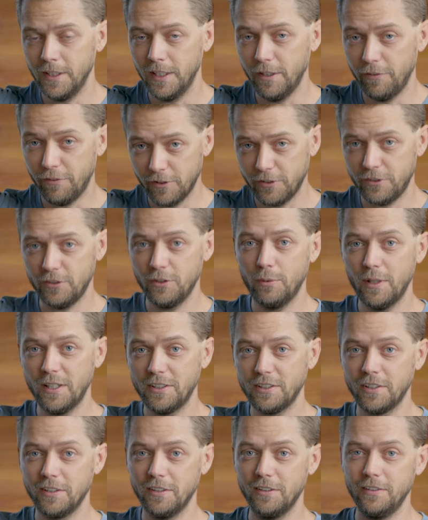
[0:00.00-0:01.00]
If you're still
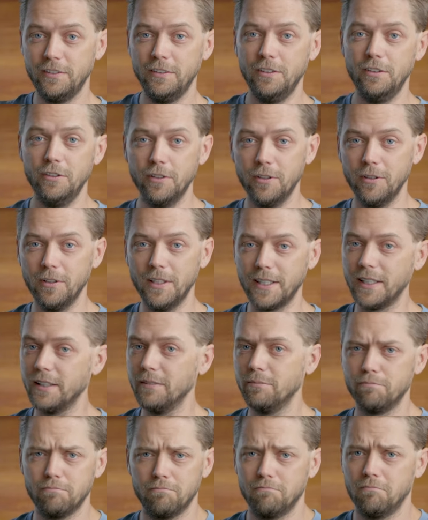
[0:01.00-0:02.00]
watching this and you don't like it.
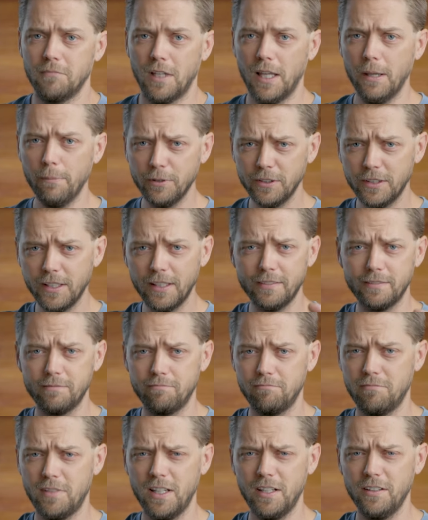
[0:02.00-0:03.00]
And put that
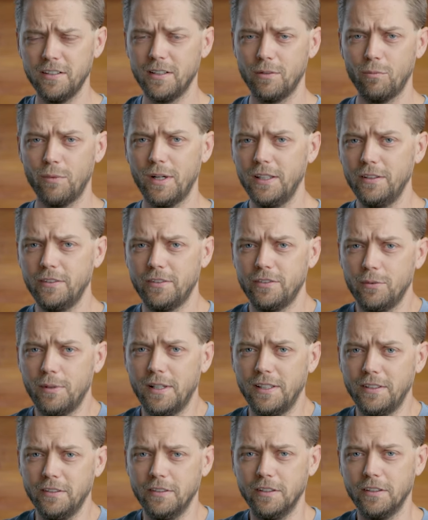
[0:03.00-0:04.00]
down, the, why are you still
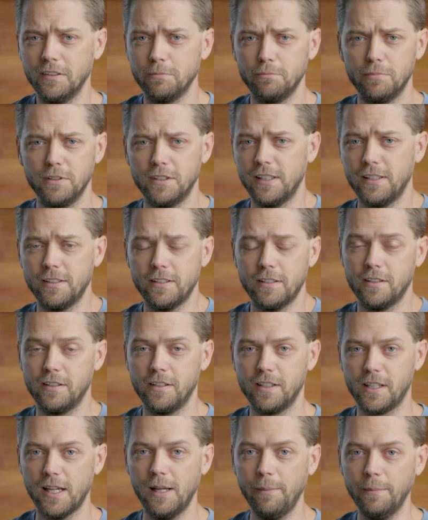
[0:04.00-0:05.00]
watching this? Put that down
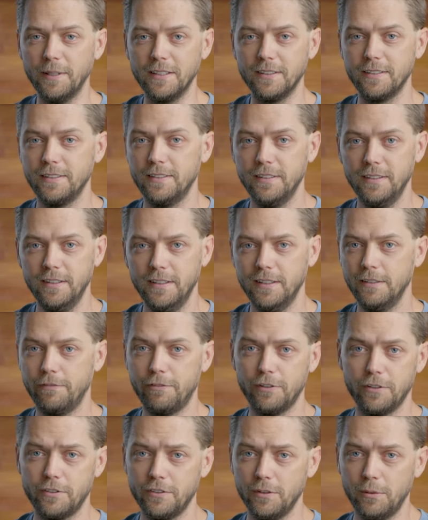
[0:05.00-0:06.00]
in the comments.
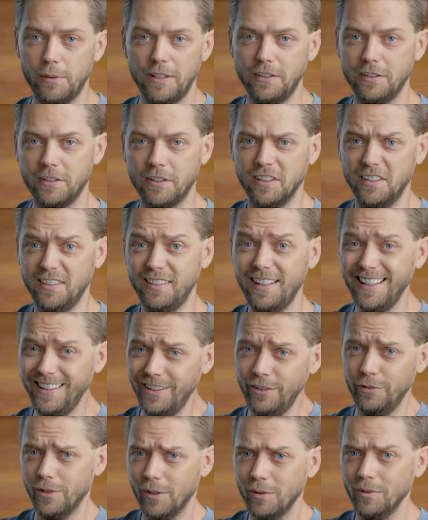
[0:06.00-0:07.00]
If you're still watching this and
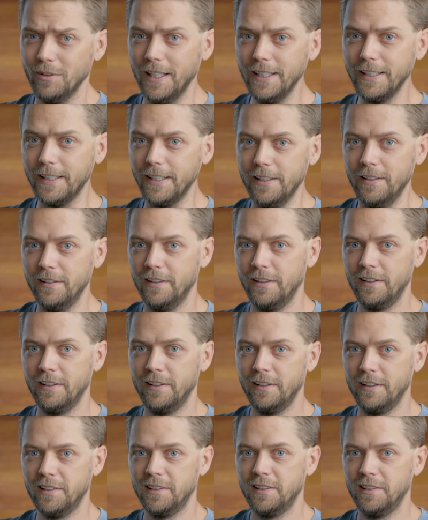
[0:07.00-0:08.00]
you don't like it.
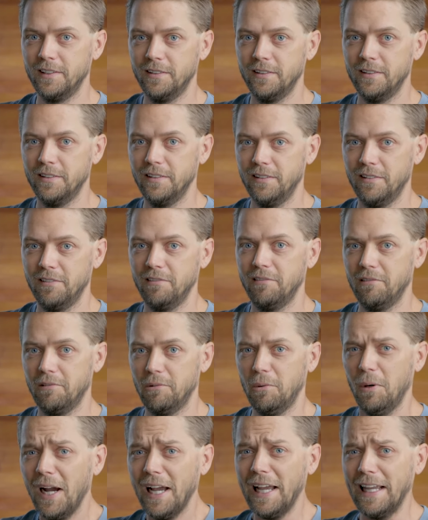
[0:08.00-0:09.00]

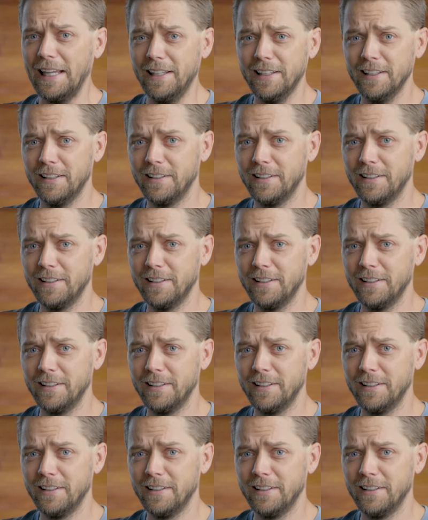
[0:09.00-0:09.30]
Why?